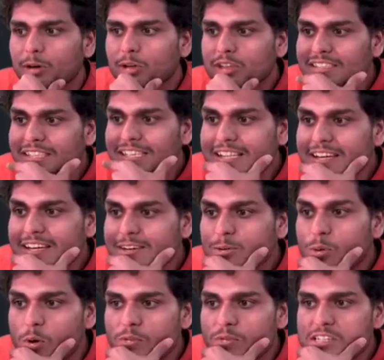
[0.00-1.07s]
is the
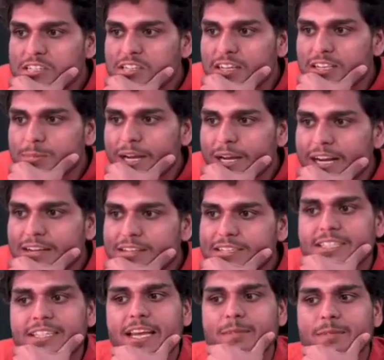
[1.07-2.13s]
code which runs behind set
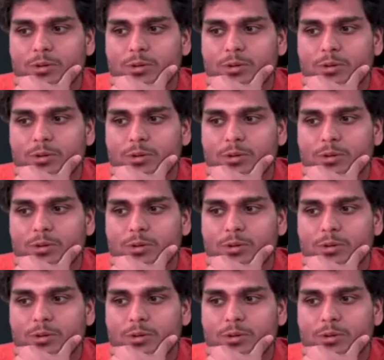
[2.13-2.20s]
timeout.